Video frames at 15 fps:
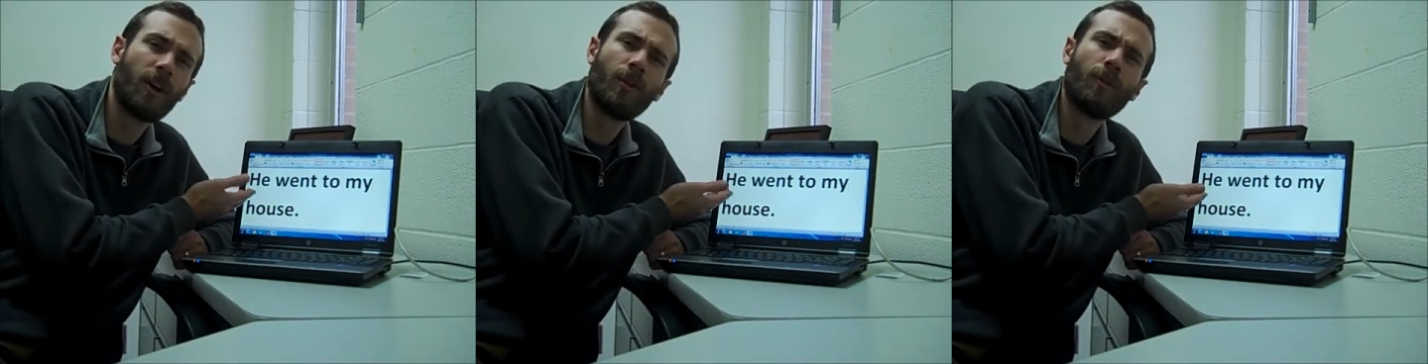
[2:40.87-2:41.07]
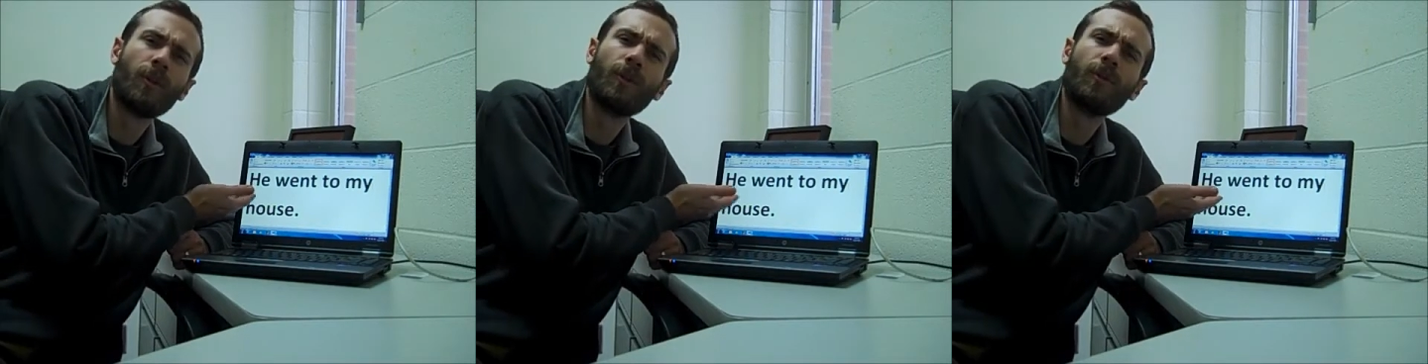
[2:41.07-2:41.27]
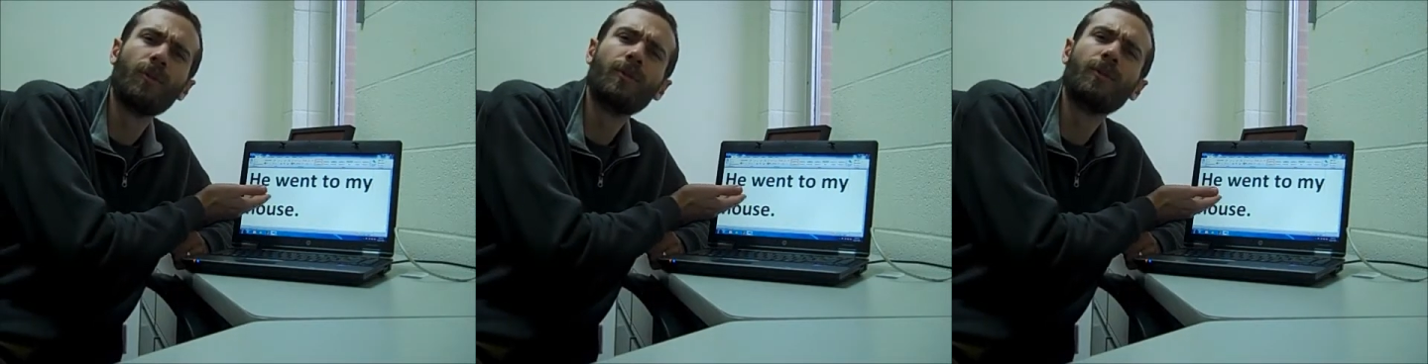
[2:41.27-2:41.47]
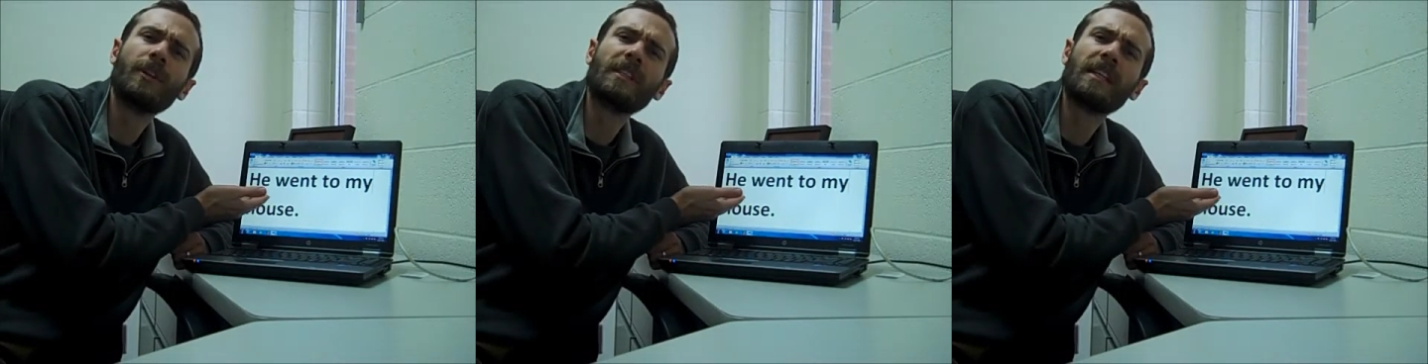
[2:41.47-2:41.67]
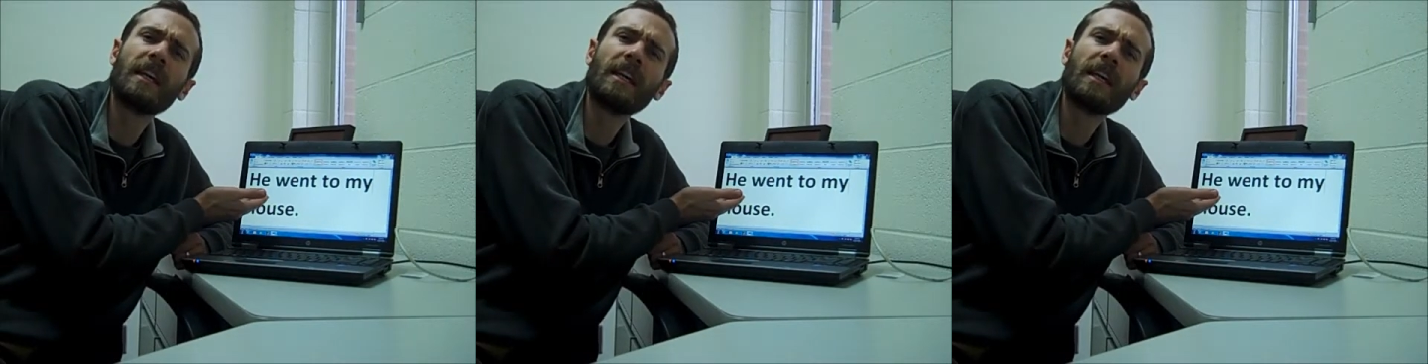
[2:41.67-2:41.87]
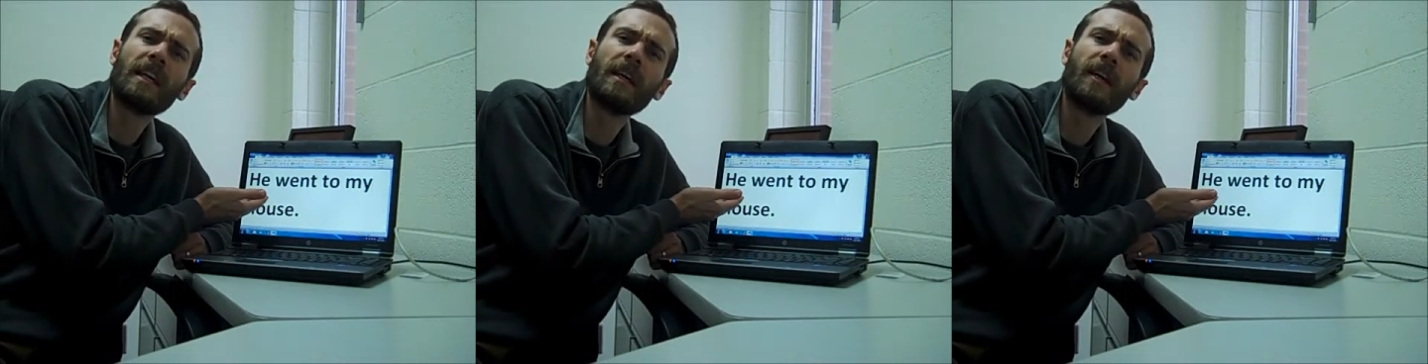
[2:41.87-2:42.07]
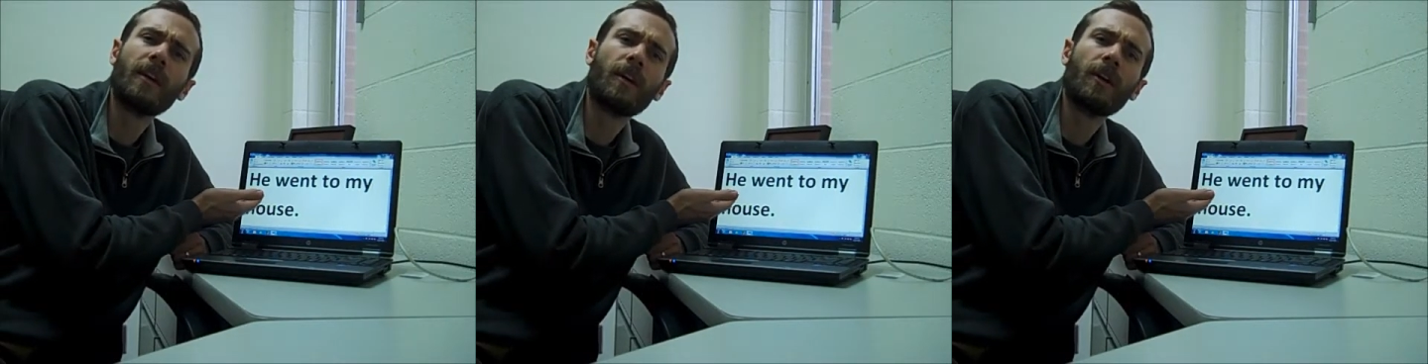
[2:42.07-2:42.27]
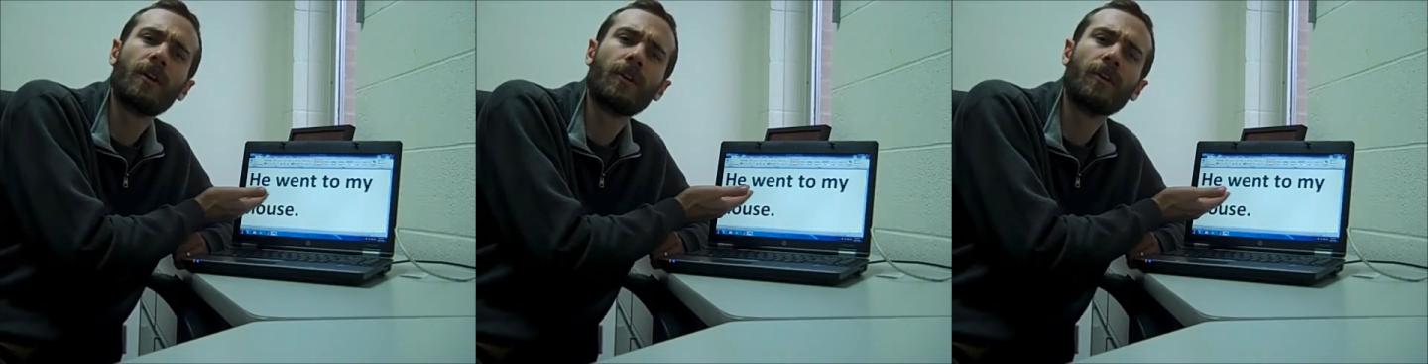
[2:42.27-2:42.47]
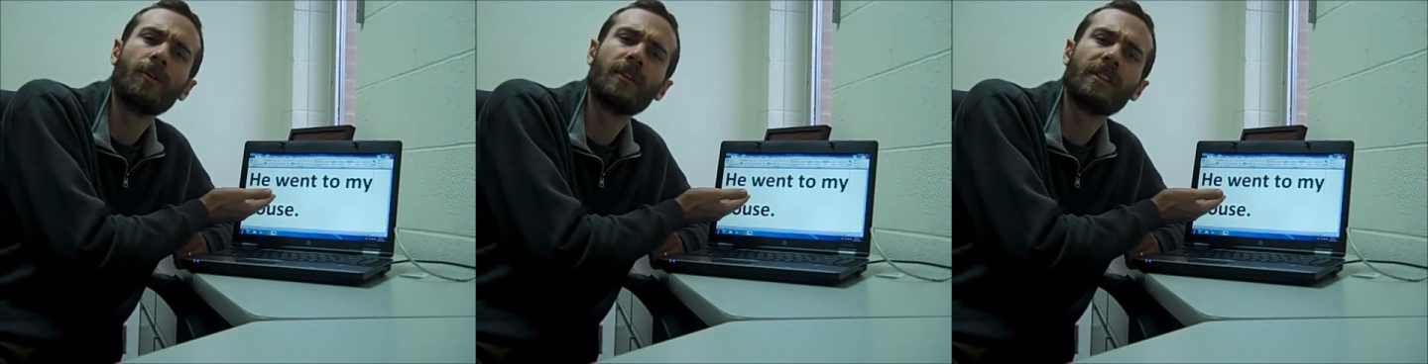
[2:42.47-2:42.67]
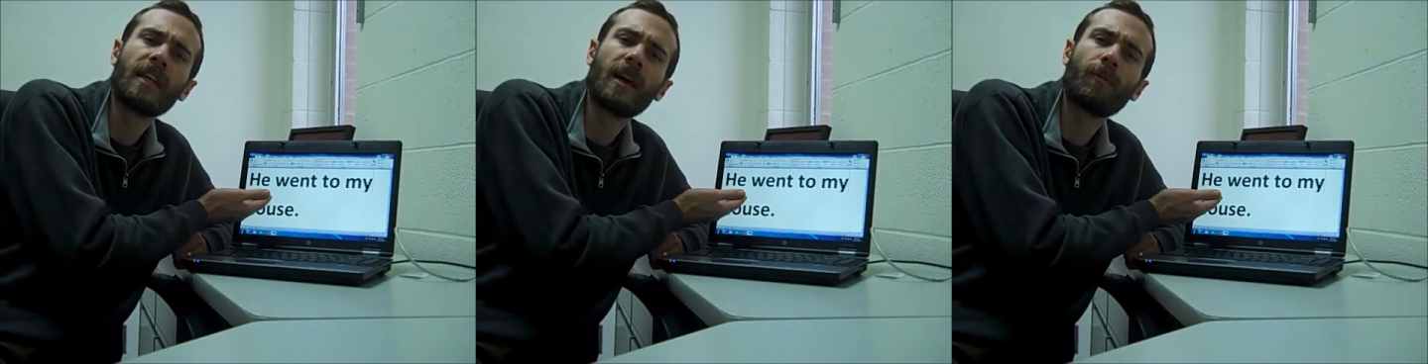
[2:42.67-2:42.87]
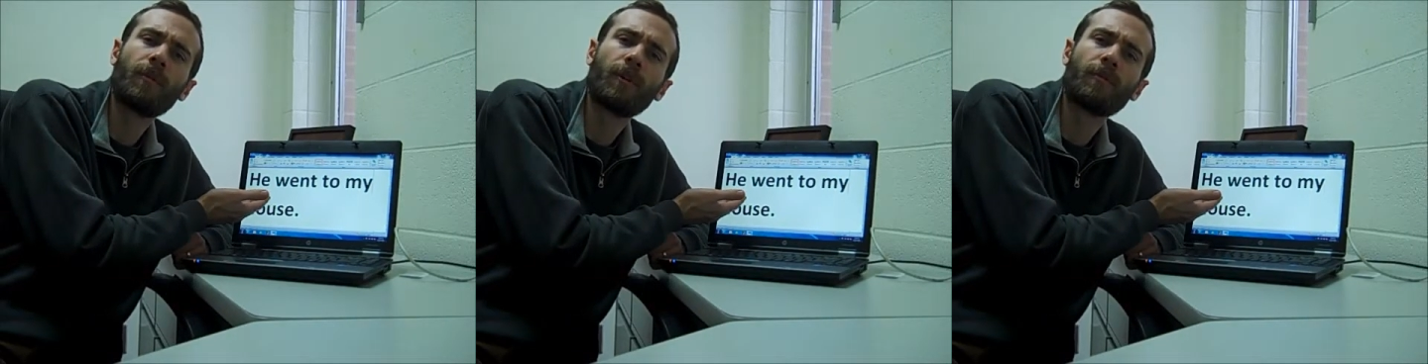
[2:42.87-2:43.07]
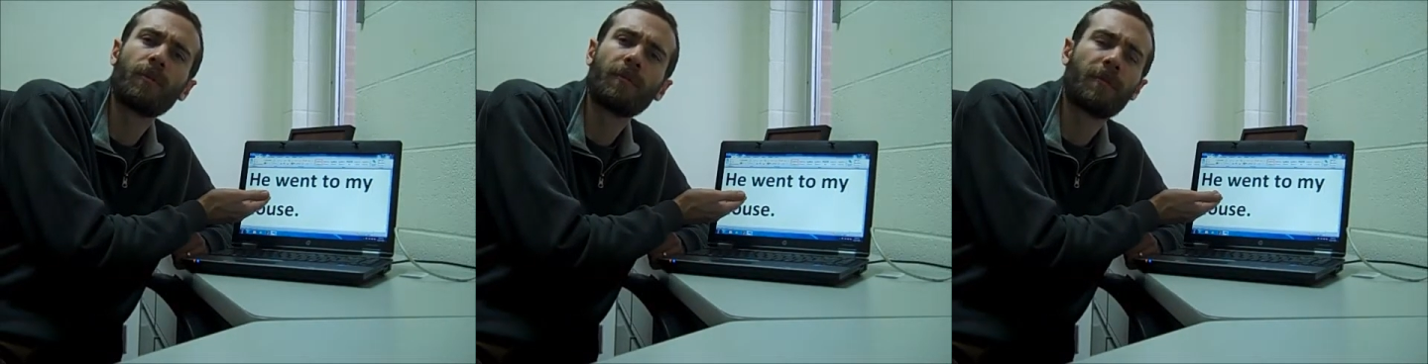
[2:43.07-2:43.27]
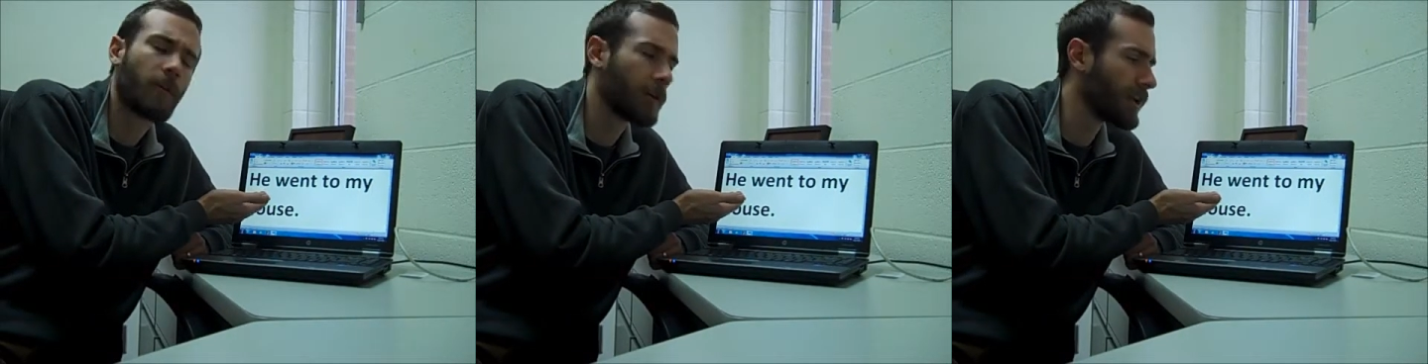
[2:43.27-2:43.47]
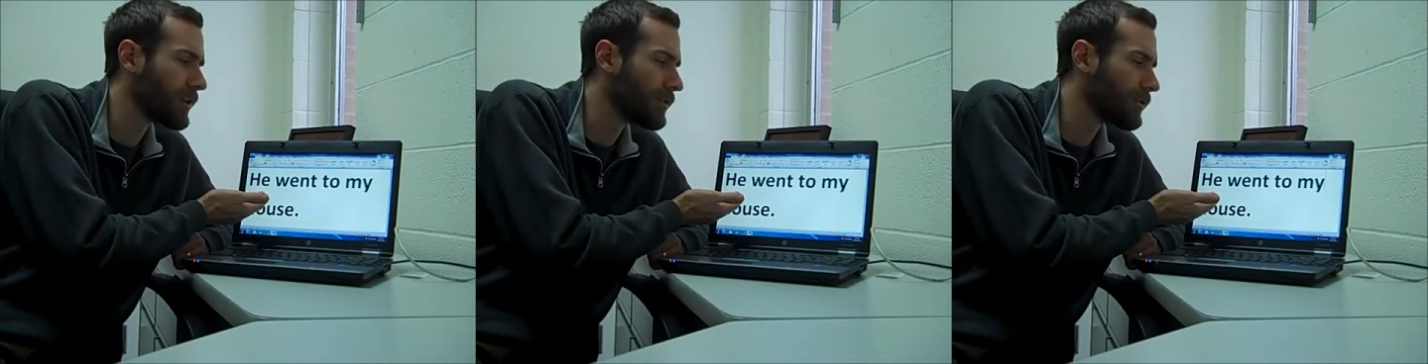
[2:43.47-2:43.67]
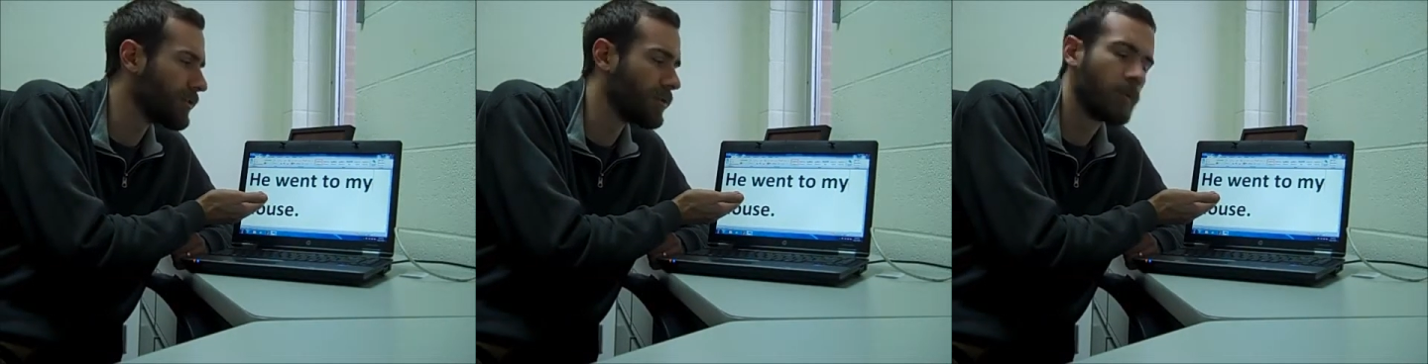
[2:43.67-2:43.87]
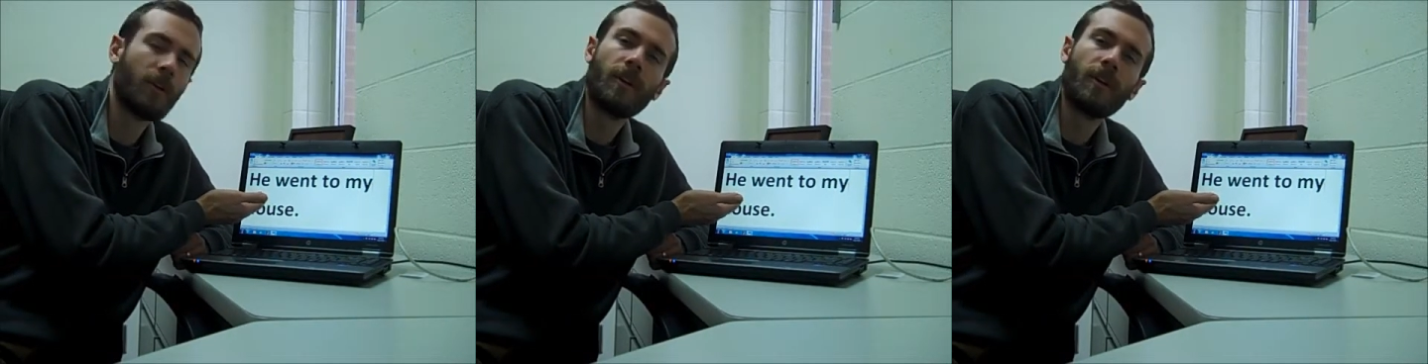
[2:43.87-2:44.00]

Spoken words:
well, who is he? Who is that word referring to?